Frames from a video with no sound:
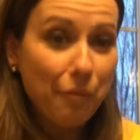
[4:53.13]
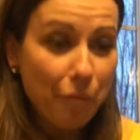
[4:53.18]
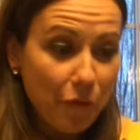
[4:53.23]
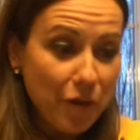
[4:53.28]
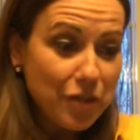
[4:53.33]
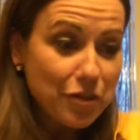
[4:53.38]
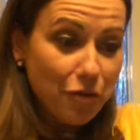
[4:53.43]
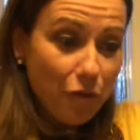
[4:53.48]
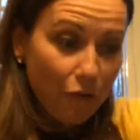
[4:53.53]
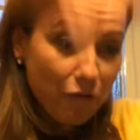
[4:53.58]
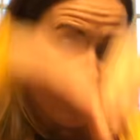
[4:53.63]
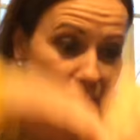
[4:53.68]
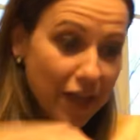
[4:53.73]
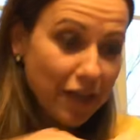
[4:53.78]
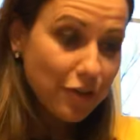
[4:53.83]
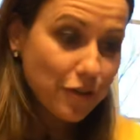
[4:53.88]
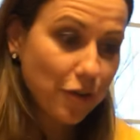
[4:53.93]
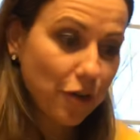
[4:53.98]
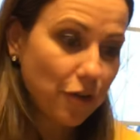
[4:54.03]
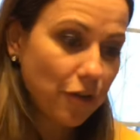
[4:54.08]
we dove
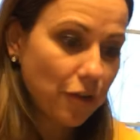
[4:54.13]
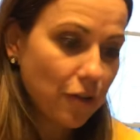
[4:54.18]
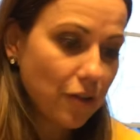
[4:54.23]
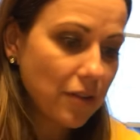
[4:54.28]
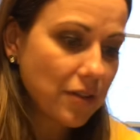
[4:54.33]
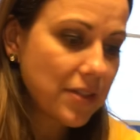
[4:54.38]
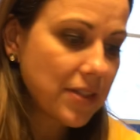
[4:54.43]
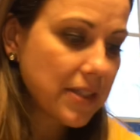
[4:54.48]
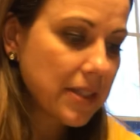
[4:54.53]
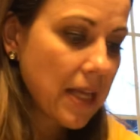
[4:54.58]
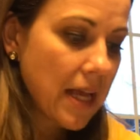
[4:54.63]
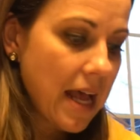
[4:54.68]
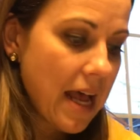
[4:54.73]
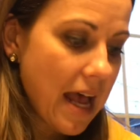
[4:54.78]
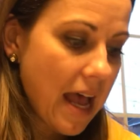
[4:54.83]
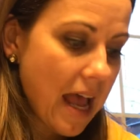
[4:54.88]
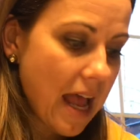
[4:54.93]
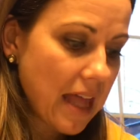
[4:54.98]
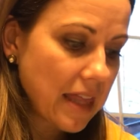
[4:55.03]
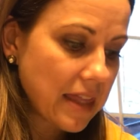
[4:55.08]
like turtles.
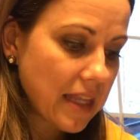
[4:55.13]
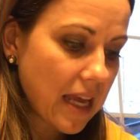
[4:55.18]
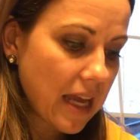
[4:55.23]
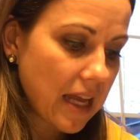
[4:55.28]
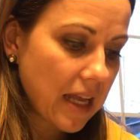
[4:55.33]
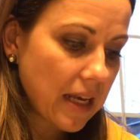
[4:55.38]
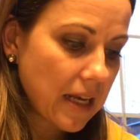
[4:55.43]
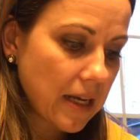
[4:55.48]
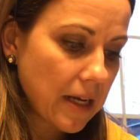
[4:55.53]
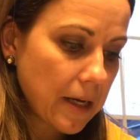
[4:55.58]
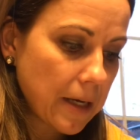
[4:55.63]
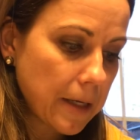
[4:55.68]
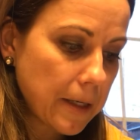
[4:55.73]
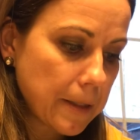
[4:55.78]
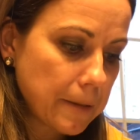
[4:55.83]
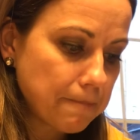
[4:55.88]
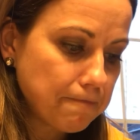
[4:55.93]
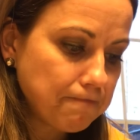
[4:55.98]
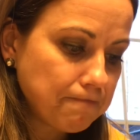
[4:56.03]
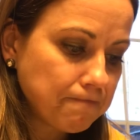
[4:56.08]
And
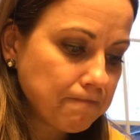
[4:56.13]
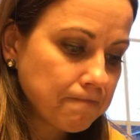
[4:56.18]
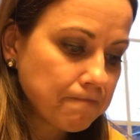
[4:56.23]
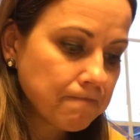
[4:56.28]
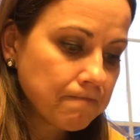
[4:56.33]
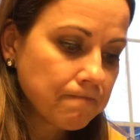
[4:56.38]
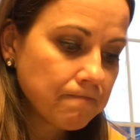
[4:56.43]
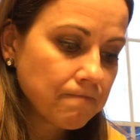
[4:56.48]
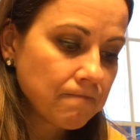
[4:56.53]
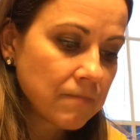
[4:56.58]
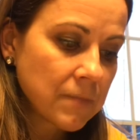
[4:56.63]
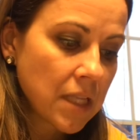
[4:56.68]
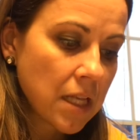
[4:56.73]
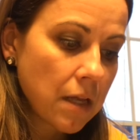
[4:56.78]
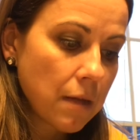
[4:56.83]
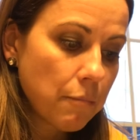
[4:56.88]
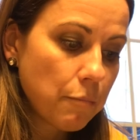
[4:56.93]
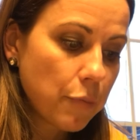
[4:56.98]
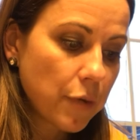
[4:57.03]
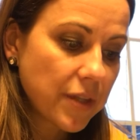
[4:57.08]
then
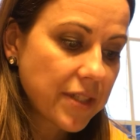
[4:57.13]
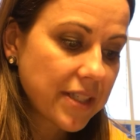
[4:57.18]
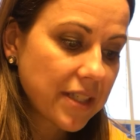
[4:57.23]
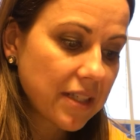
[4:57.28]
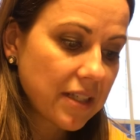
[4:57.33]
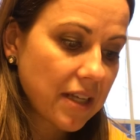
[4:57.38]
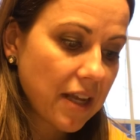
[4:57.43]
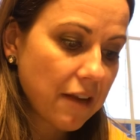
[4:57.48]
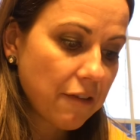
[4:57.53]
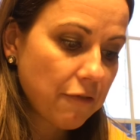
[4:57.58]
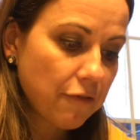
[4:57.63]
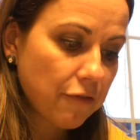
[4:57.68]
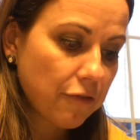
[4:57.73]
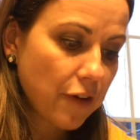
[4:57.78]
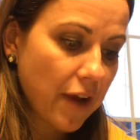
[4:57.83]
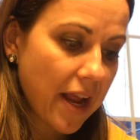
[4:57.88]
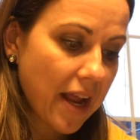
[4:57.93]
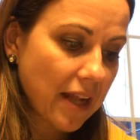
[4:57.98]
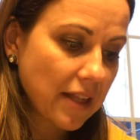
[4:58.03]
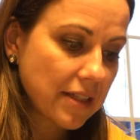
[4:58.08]
Britain and
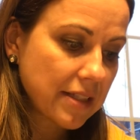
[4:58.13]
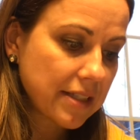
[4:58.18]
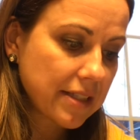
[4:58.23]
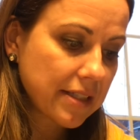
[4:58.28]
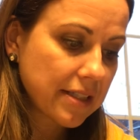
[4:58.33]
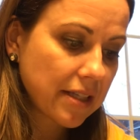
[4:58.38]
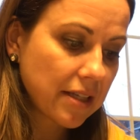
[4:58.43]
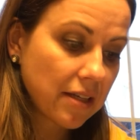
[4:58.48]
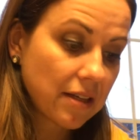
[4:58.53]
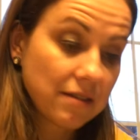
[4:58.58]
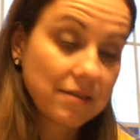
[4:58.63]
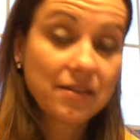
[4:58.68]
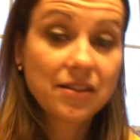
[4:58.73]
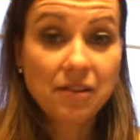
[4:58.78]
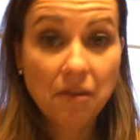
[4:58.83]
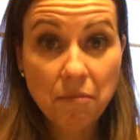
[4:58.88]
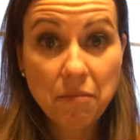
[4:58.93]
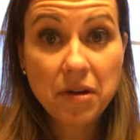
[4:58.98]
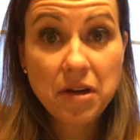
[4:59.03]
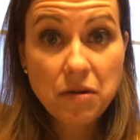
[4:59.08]
France
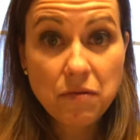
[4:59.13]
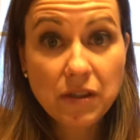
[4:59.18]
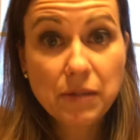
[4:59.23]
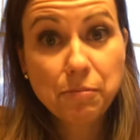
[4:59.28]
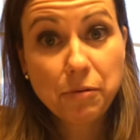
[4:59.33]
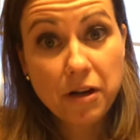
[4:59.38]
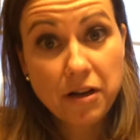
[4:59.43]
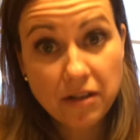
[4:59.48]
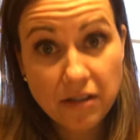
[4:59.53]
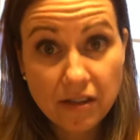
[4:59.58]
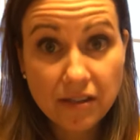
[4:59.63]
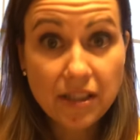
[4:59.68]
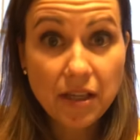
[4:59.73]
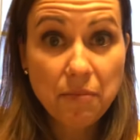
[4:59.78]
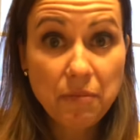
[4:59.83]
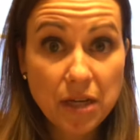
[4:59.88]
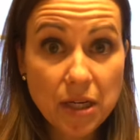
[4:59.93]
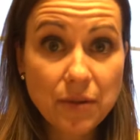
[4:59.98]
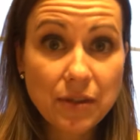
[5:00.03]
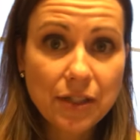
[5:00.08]
somebody was Britain and
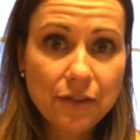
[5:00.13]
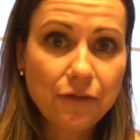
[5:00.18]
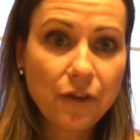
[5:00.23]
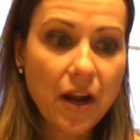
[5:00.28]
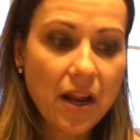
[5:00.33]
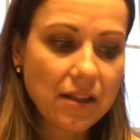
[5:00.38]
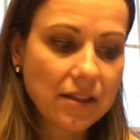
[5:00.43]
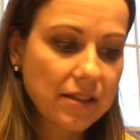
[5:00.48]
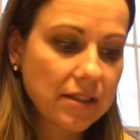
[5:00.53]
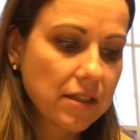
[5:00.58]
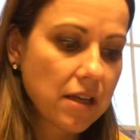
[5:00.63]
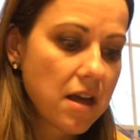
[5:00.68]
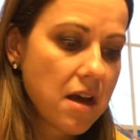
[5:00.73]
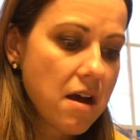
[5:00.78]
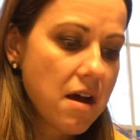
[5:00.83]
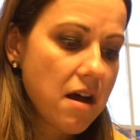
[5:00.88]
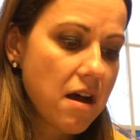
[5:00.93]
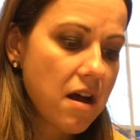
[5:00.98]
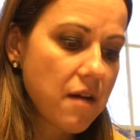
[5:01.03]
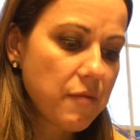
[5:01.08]
somebody was France,
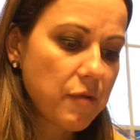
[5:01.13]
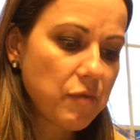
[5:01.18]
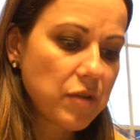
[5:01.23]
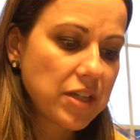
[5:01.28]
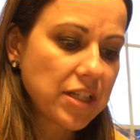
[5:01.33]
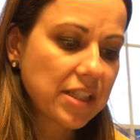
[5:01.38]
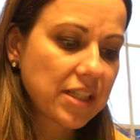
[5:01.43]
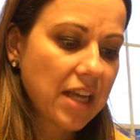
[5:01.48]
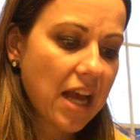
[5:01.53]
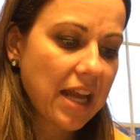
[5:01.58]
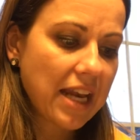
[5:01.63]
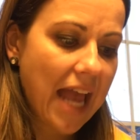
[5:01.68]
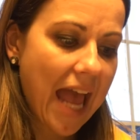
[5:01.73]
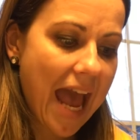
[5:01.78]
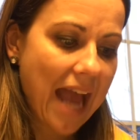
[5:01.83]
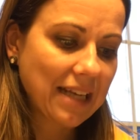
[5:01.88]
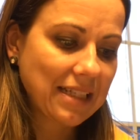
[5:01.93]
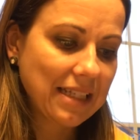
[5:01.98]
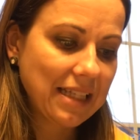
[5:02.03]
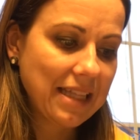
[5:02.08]
and we just kind of
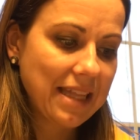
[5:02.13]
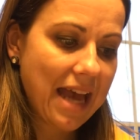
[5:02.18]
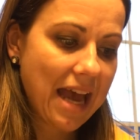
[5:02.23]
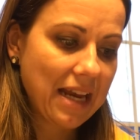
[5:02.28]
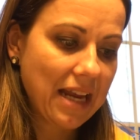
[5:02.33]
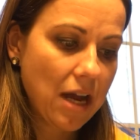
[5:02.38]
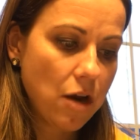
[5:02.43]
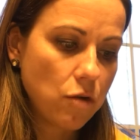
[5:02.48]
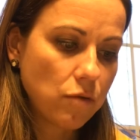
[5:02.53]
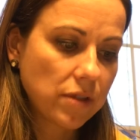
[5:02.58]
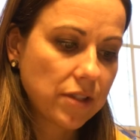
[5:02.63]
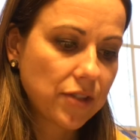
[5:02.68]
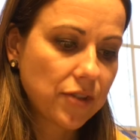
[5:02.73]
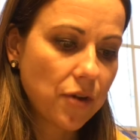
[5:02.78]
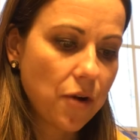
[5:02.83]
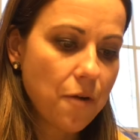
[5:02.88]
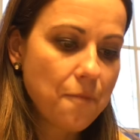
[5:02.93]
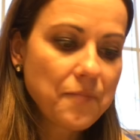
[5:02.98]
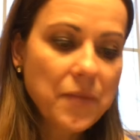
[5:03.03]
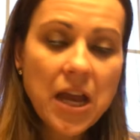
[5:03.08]
acted that out.
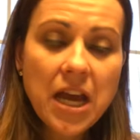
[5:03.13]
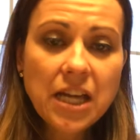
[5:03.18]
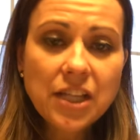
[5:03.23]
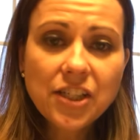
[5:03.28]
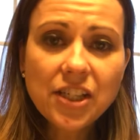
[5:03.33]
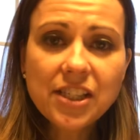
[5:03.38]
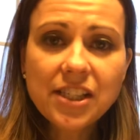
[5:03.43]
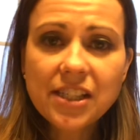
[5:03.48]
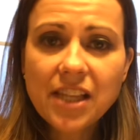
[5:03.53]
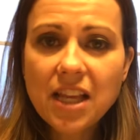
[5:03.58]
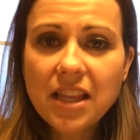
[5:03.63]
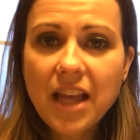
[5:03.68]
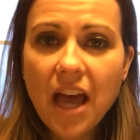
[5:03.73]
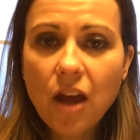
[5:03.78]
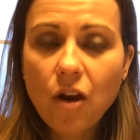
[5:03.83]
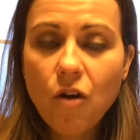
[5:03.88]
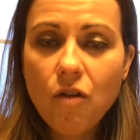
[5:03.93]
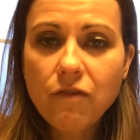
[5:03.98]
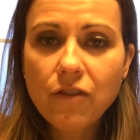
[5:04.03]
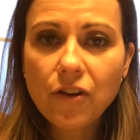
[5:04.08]
So just sing
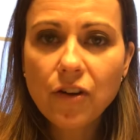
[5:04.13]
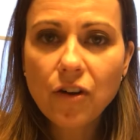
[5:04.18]
that over